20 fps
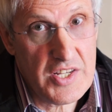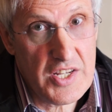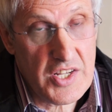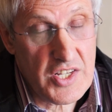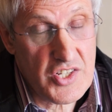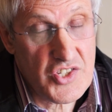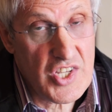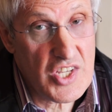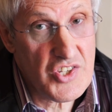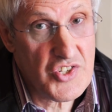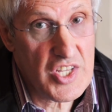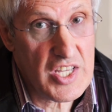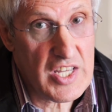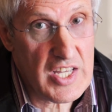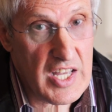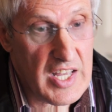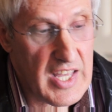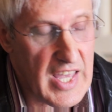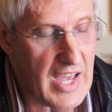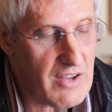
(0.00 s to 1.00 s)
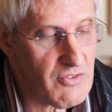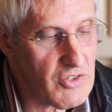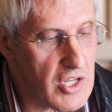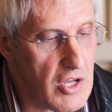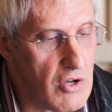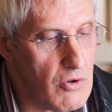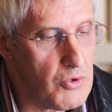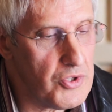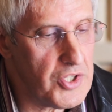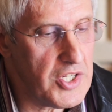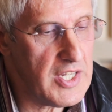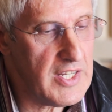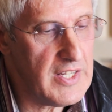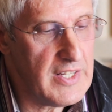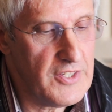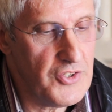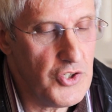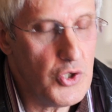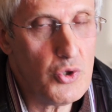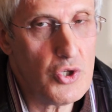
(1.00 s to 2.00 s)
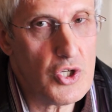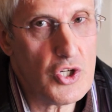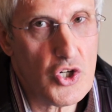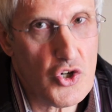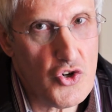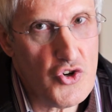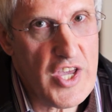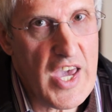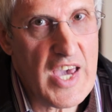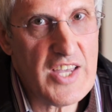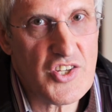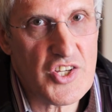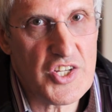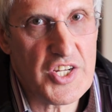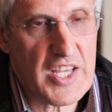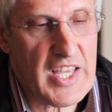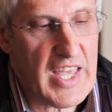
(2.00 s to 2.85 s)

existing account holder, you can create an